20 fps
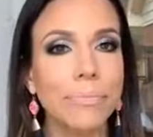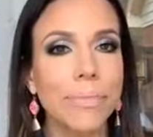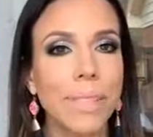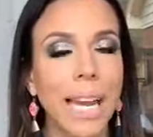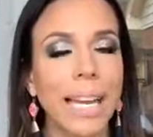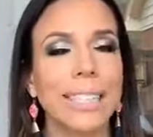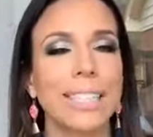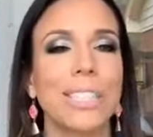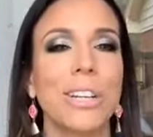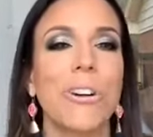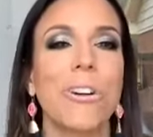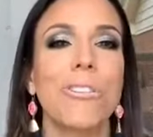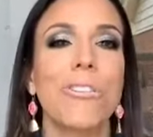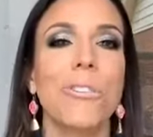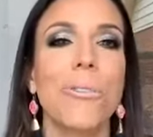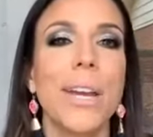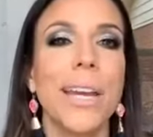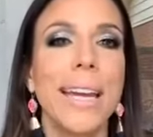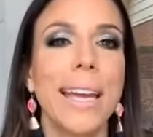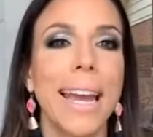And so if
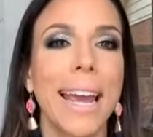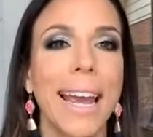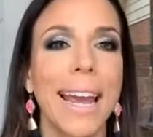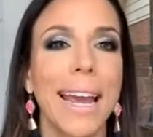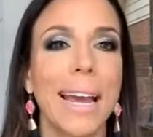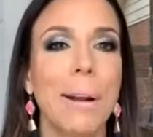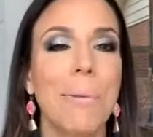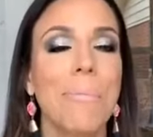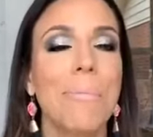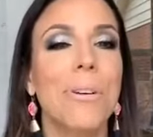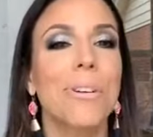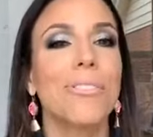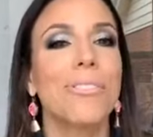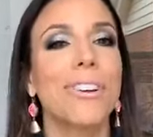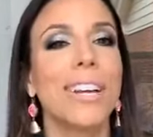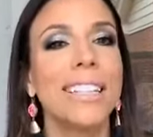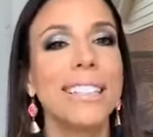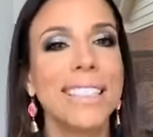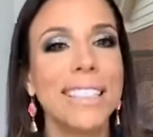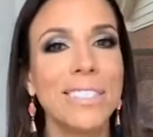we can
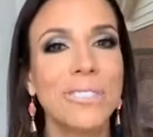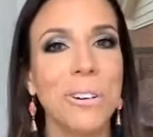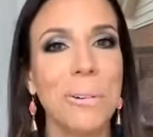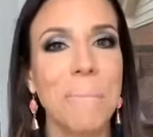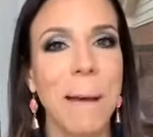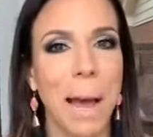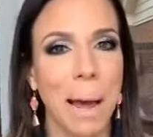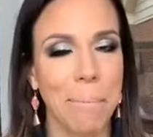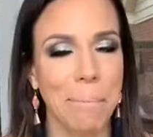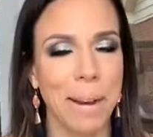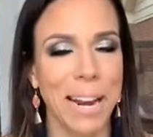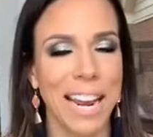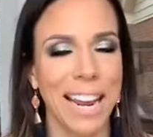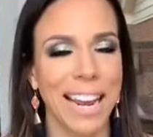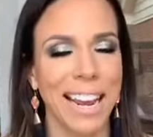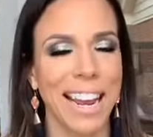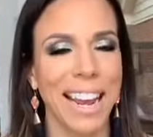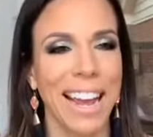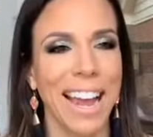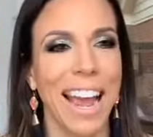prevent it from
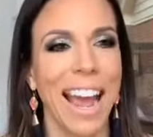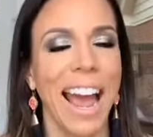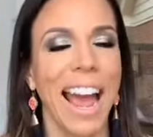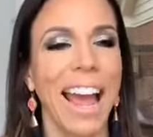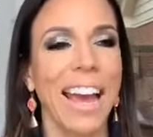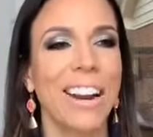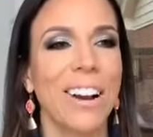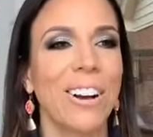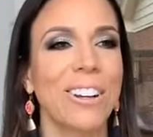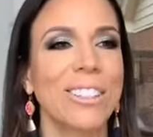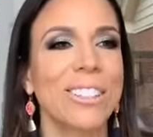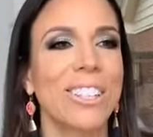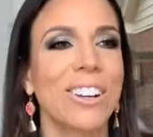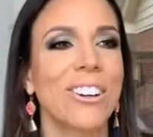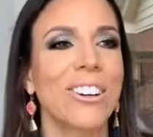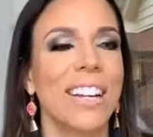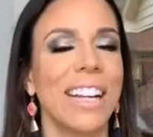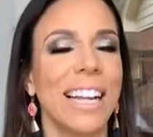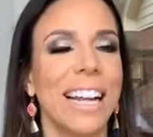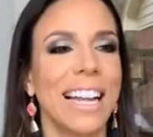happening and
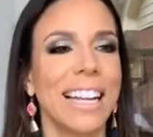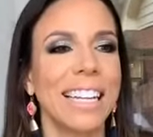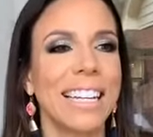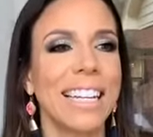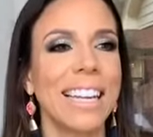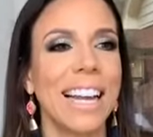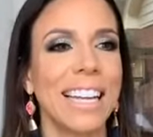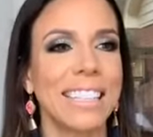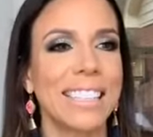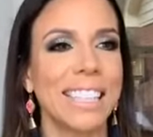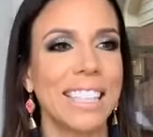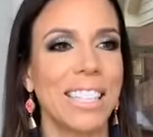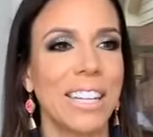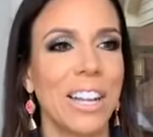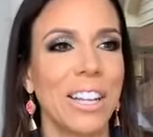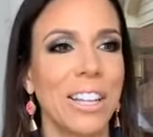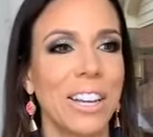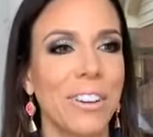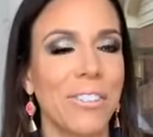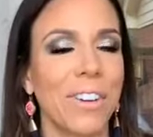also lessen
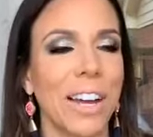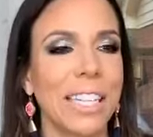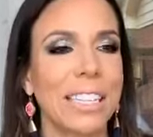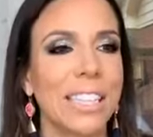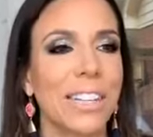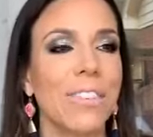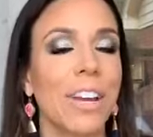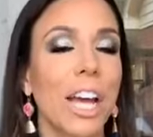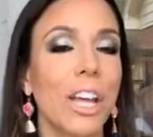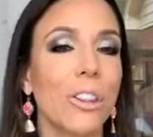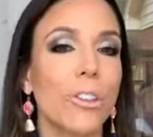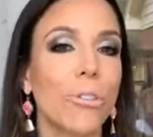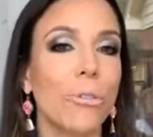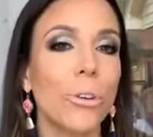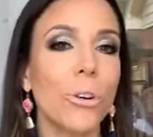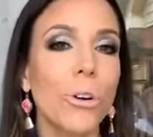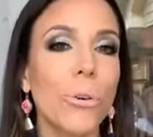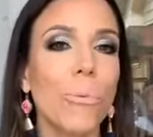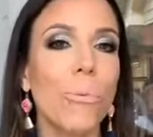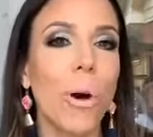the effects of it
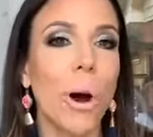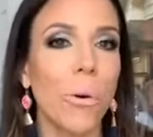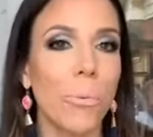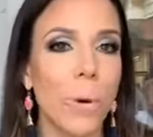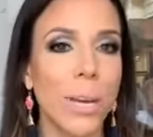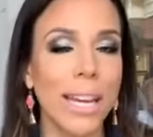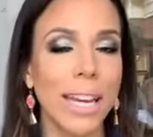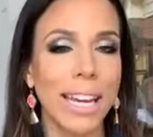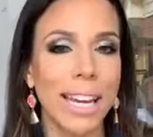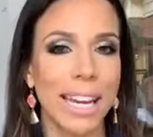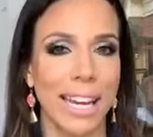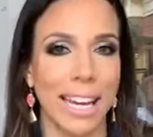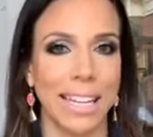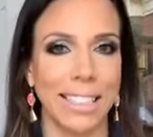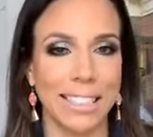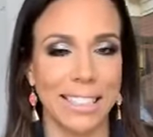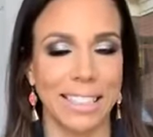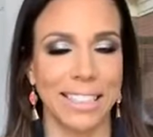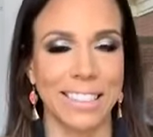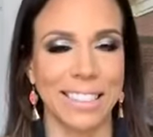through what we
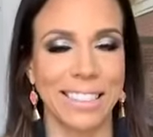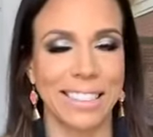eat,